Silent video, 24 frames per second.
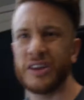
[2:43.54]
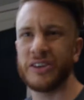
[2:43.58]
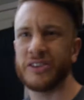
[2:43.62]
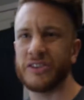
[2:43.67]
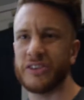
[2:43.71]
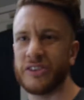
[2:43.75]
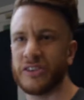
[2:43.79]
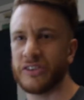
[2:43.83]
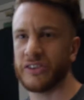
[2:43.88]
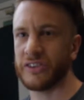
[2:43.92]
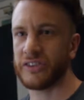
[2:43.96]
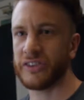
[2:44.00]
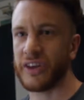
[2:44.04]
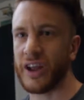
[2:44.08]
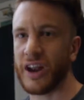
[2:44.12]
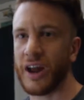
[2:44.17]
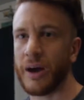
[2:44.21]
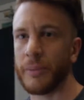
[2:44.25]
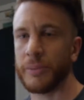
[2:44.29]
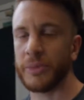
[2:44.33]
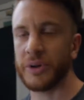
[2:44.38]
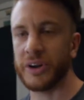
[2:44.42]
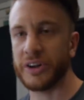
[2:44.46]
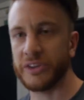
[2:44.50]
This isn't set
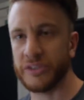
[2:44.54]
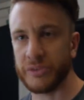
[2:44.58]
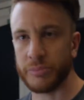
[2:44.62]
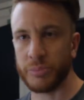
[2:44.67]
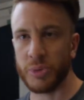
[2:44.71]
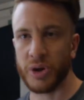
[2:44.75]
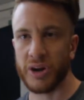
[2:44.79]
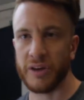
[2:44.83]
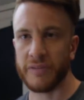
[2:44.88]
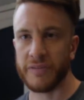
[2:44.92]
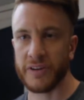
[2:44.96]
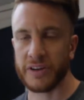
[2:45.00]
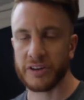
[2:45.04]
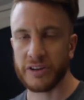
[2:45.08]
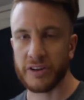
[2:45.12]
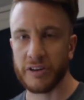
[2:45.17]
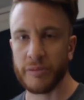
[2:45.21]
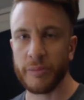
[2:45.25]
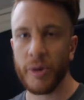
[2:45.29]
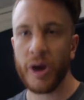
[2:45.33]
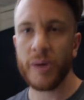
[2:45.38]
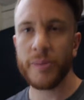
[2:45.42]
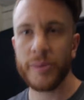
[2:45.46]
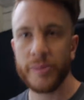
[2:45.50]
up and isn't perfect at
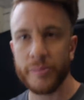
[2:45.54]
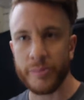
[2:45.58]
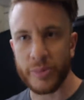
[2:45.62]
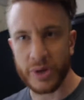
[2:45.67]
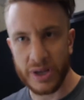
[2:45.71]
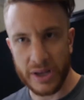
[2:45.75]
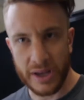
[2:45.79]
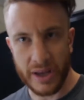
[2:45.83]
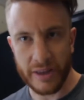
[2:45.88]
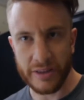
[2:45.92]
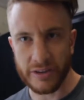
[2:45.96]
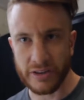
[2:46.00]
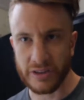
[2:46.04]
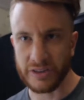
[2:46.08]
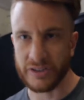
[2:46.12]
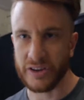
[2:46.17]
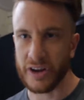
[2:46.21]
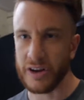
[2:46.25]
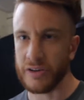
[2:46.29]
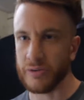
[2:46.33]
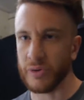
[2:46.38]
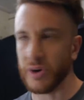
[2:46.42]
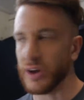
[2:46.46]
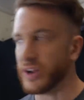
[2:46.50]
the moment, but you get the
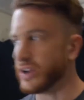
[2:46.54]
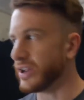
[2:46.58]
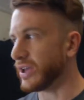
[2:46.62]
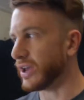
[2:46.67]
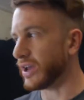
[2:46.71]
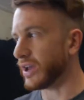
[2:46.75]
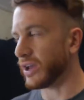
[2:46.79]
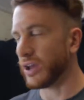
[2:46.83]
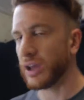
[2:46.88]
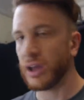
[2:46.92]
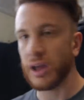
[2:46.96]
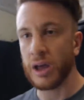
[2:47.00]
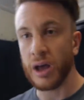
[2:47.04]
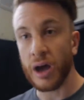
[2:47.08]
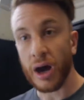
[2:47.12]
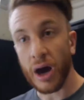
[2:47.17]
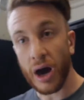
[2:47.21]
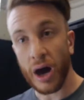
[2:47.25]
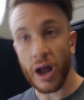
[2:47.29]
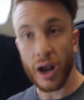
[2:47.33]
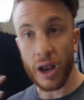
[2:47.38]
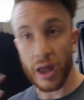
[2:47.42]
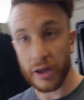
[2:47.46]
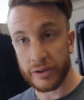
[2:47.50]
general idea.
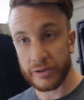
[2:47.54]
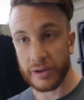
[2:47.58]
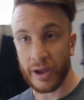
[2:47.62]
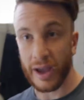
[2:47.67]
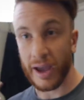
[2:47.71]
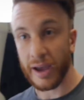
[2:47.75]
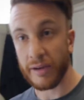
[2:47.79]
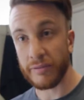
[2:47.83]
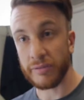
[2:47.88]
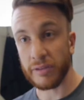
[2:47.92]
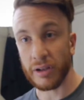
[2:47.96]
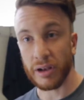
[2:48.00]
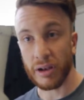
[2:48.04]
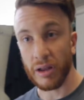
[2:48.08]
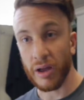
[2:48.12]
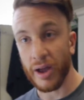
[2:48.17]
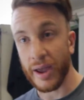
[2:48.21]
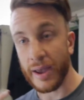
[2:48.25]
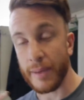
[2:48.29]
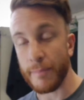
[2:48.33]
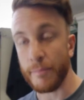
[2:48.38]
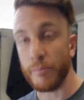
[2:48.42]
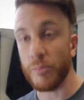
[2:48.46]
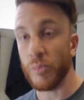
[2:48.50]
I like to have the
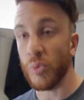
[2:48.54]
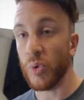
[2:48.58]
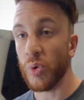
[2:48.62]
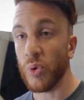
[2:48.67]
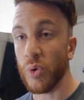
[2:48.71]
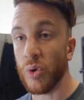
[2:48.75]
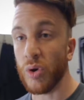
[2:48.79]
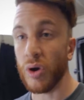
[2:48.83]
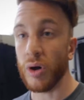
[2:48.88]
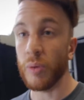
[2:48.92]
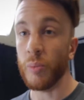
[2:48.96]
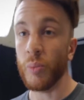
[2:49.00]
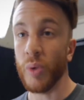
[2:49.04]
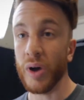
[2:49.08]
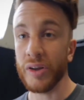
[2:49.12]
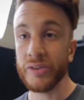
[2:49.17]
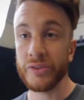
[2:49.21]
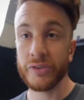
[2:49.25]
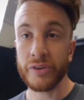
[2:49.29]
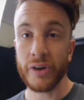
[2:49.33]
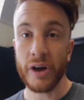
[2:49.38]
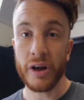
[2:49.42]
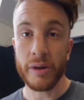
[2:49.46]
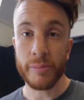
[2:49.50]
light more on one
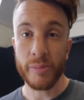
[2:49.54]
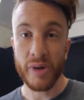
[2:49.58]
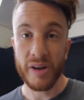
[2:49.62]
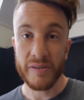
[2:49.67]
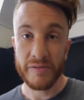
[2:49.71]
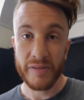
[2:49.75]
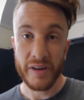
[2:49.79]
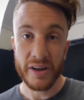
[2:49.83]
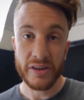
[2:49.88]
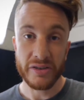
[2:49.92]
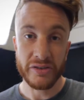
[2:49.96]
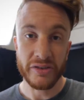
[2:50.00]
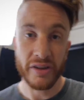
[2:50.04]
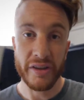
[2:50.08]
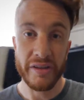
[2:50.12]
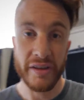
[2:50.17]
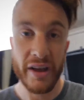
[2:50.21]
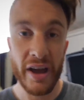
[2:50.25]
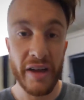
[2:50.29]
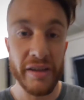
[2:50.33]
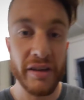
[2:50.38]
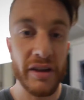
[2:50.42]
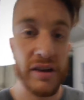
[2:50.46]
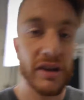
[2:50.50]
side of my face than the
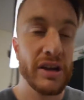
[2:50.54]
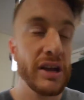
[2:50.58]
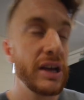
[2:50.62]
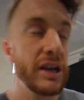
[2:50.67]
other.